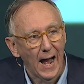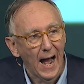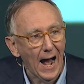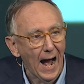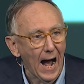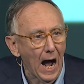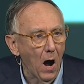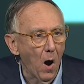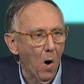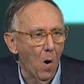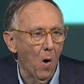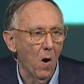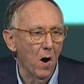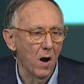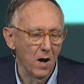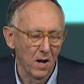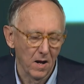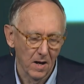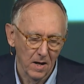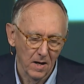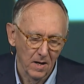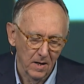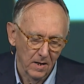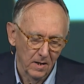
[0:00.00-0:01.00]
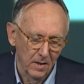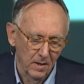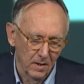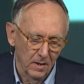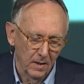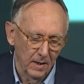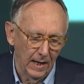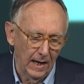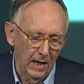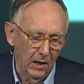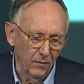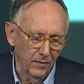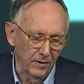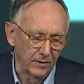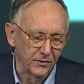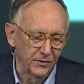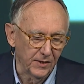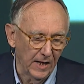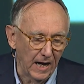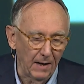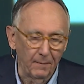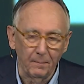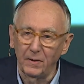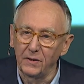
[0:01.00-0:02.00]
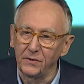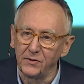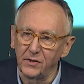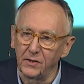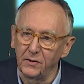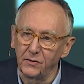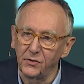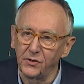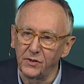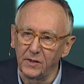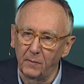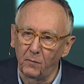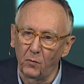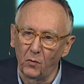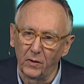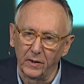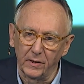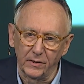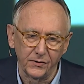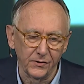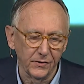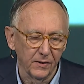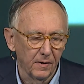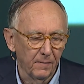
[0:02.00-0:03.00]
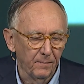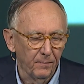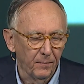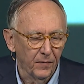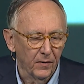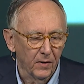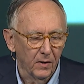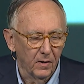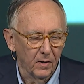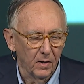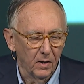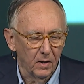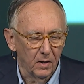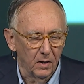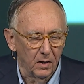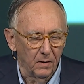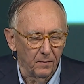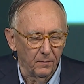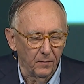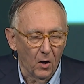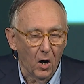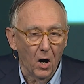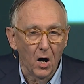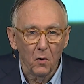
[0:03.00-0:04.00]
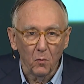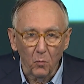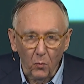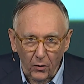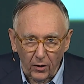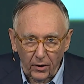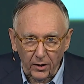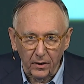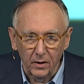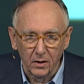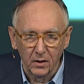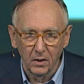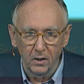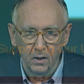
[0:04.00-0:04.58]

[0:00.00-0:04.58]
how, how this happens in some ways. Uh, our work,